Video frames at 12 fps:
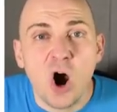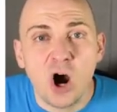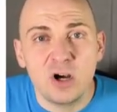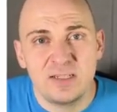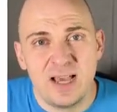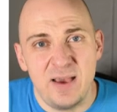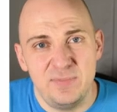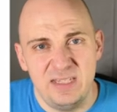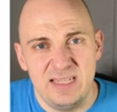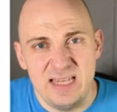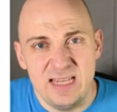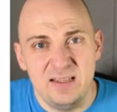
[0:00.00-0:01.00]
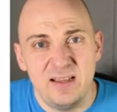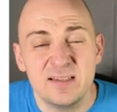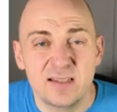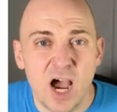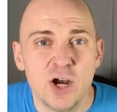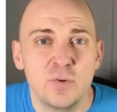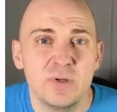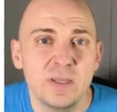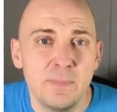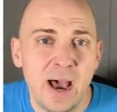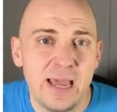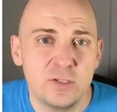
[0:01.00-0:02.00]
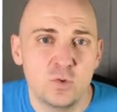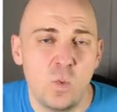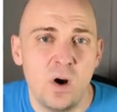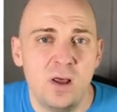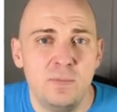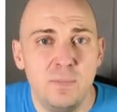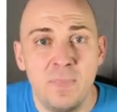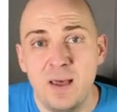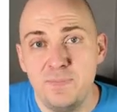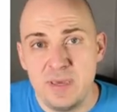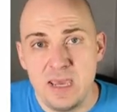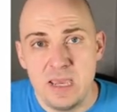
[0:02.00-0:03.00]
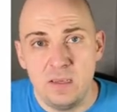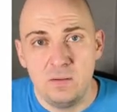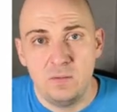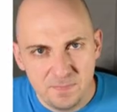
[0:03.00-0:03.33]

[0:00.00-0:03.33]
r times d is congruent to minus 1 mod p.